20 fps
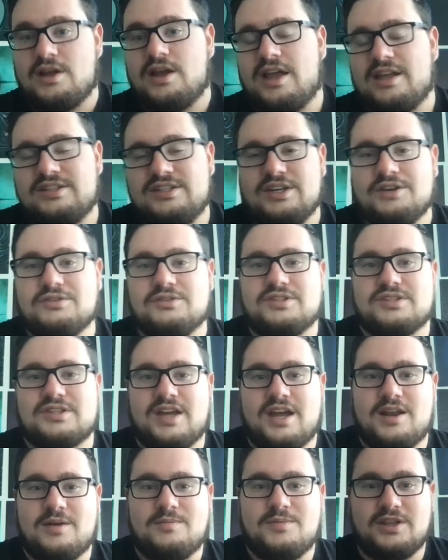And secrets has
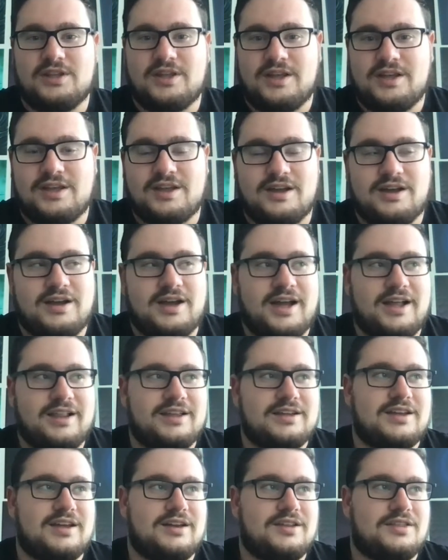kind of been like, I
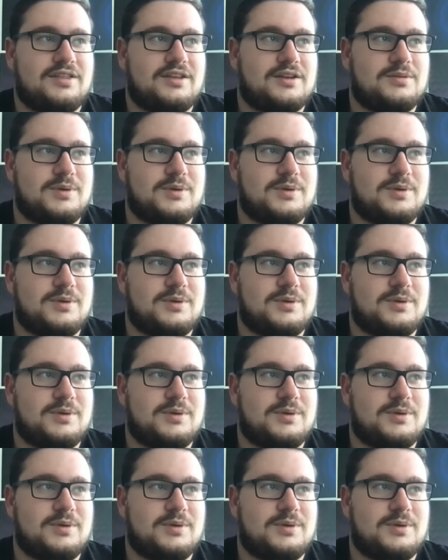like kind of think